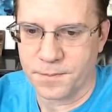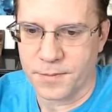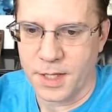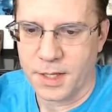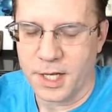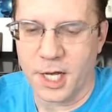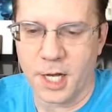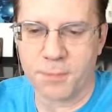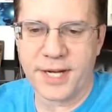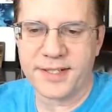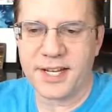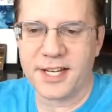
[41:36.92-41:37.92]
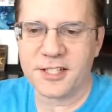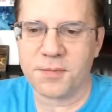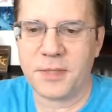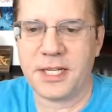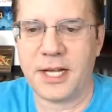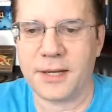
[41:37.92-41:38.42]
Uh, Brant asked
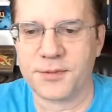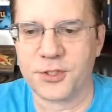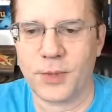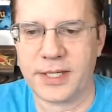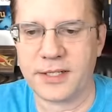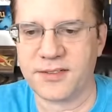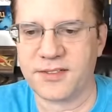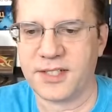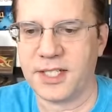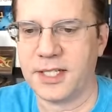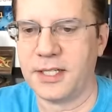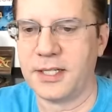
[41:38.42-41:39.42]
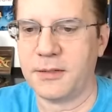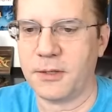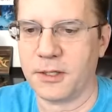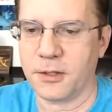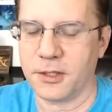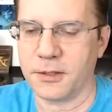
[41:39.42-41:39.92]
me, I'm still waiting to see
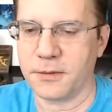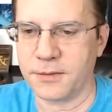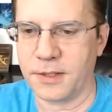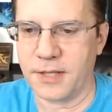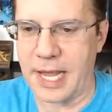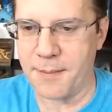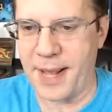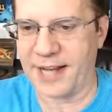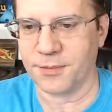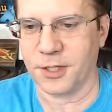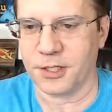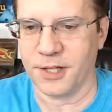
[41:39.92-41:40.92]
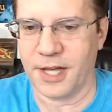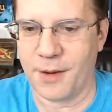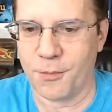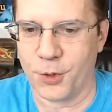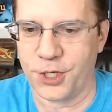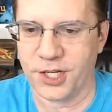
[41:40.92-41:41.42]
uh, a Maxima clam.
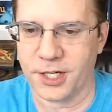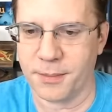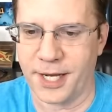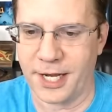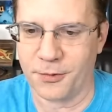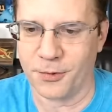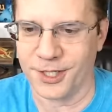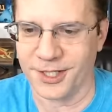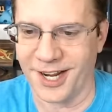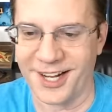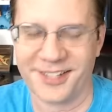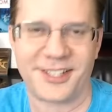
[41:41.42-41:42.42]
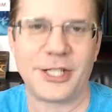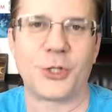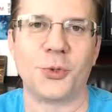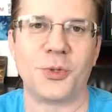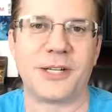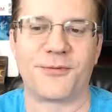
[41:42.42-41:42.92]
When are you going to buy one? I think you
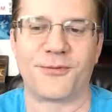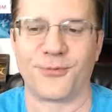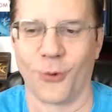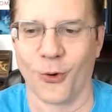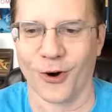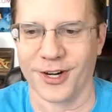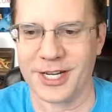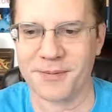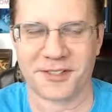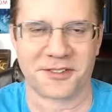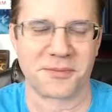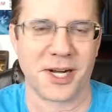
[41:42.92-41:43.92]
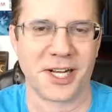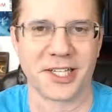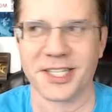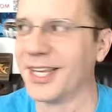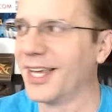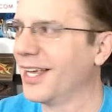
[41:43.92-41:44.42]
need four. And he puts a smiley.
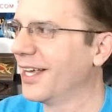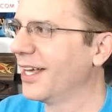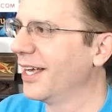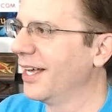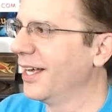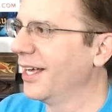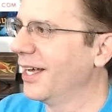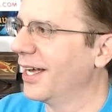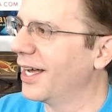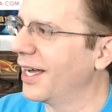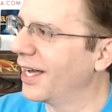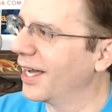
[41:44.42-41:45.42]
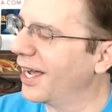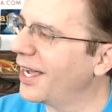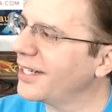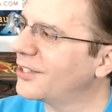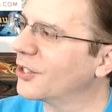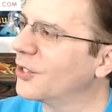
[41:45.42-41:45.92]
I
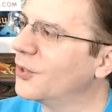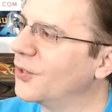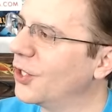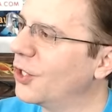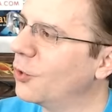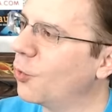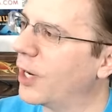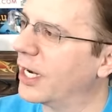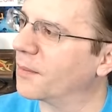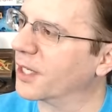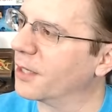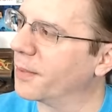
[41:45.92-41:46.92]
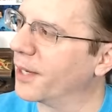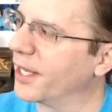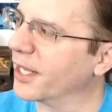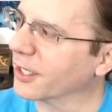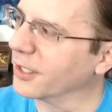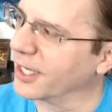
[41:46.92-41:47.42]
don't know when I'm going to buy a
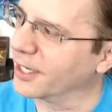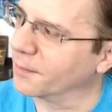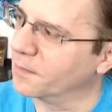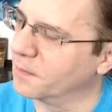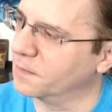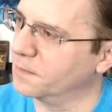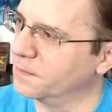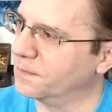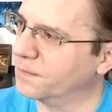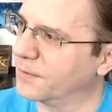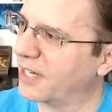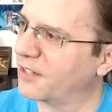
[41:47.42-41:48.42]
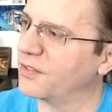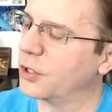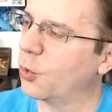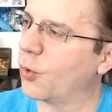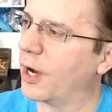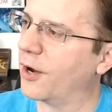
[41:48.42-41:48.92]
clam. I don't even know
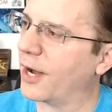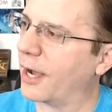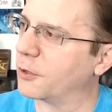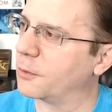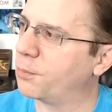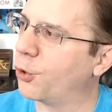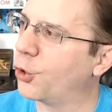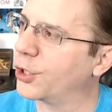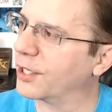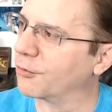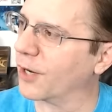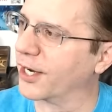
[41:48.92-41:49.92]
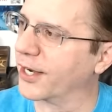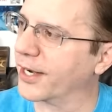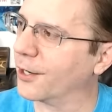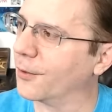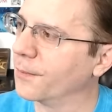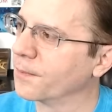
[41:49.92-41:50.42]
where I would put it right
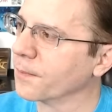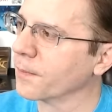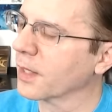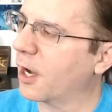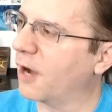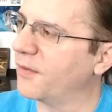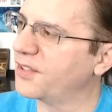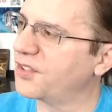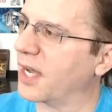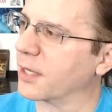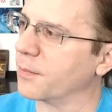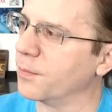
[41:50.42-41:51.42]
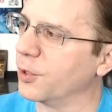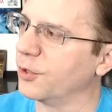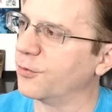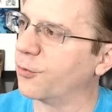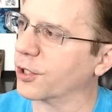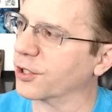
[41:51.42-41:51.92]
now. Obviously, I can move
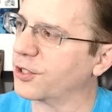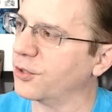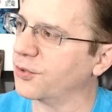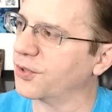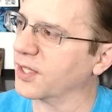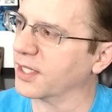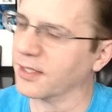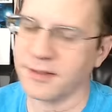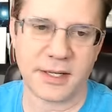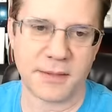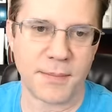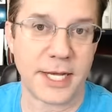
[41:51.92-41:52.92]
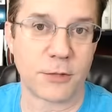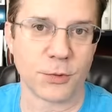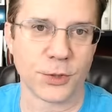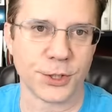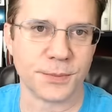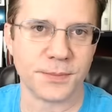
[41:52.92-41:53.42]
one or two things and make
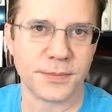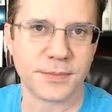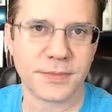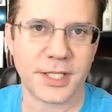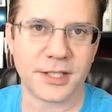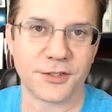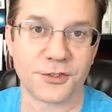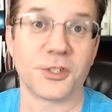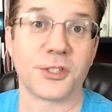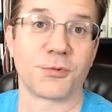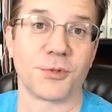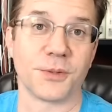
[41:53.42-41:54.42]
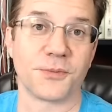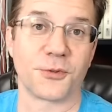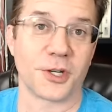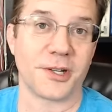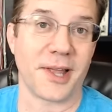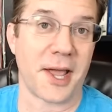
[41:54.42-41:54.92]
room, and there's always room for a
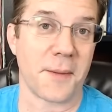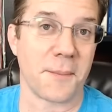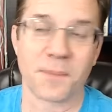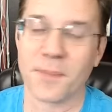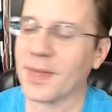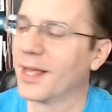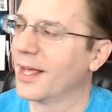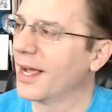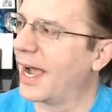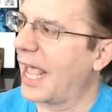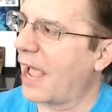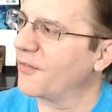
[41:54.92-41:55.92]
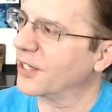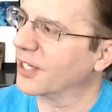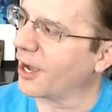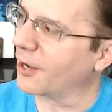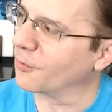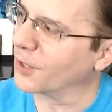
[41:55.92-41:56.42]
clam. I haven't
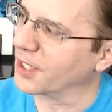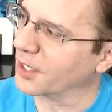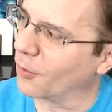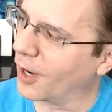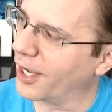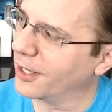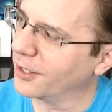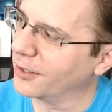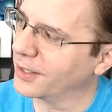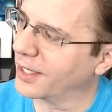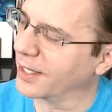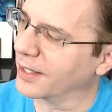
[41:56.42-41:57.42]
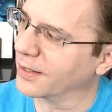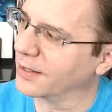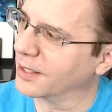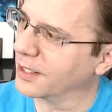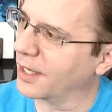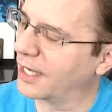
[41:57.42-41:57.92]
gotten one in a while, and
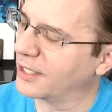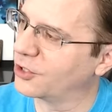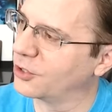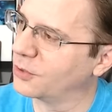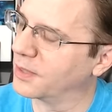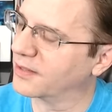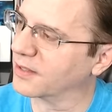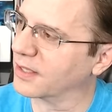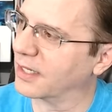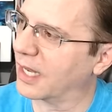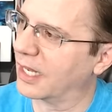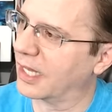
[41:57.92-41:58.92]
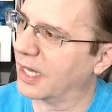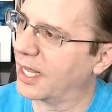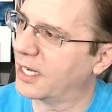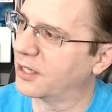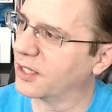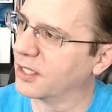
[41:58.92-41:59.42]
uh, I do miss it. And I
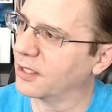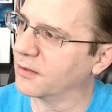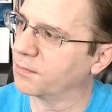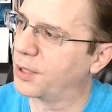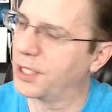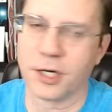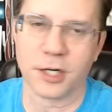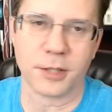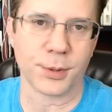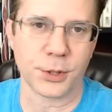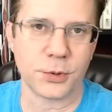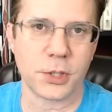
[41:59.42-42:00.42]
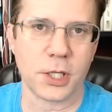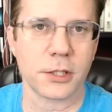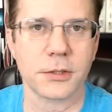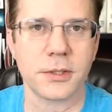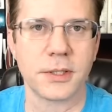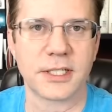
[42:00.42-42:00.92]
like the peacock blue
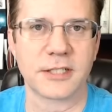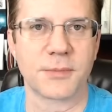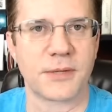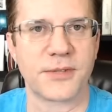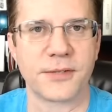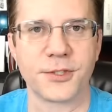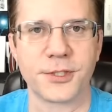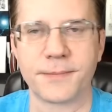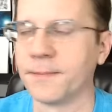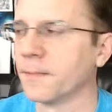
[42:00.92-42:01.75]
color. That's my favorite.